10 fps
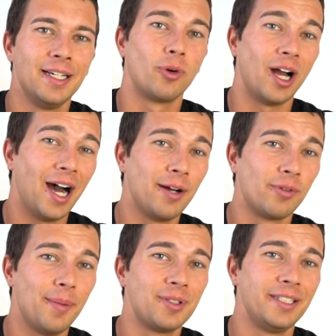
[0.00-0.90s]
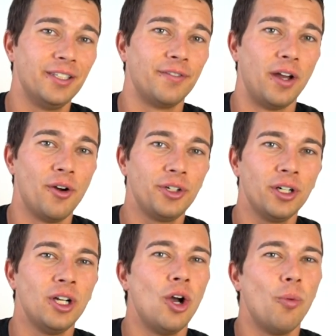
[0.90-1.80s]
for high reps near failure